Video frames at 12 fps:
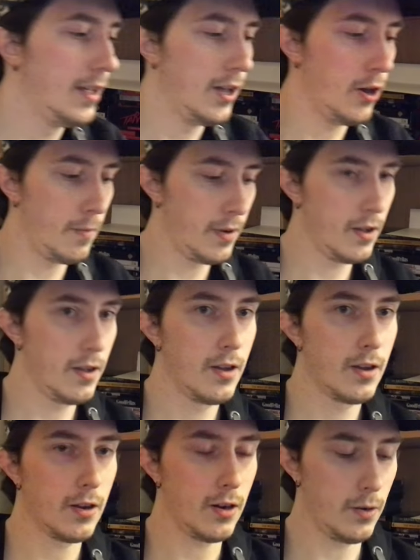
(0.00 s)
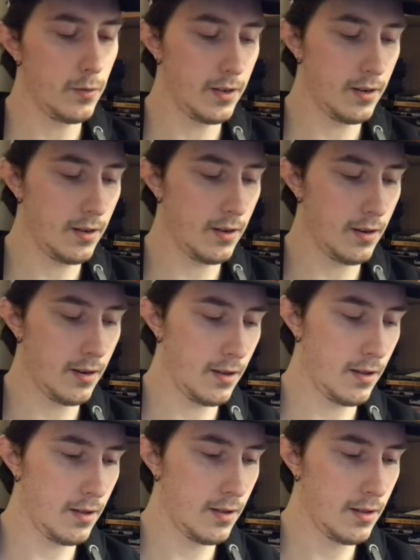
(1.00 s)
help close it and
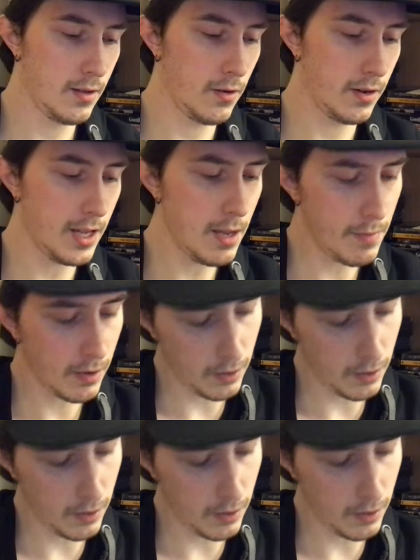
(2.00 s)
or keep it